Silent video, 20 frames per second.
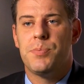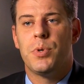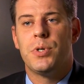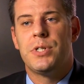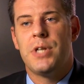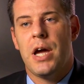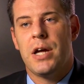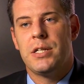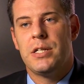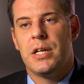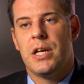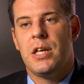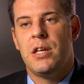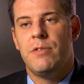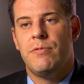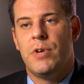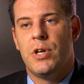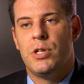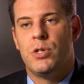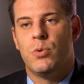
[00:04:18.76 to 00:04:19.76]
protecting
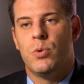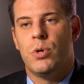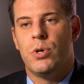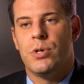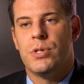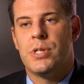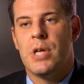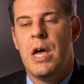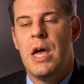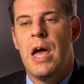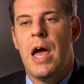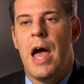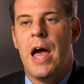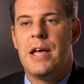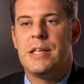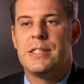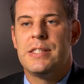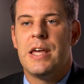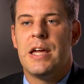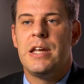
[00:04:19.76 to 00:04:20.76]
individuals
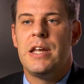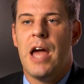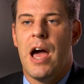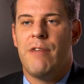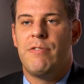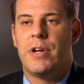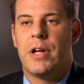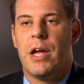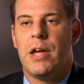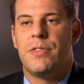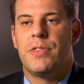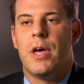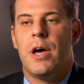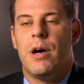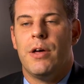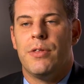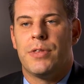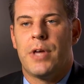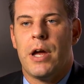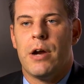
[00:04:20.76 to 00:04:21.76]
as they navigate the
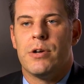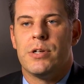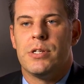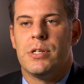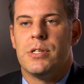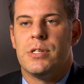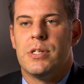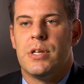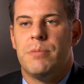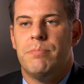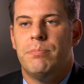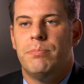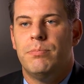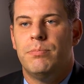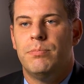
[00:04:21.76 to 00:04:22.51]
healthcare system.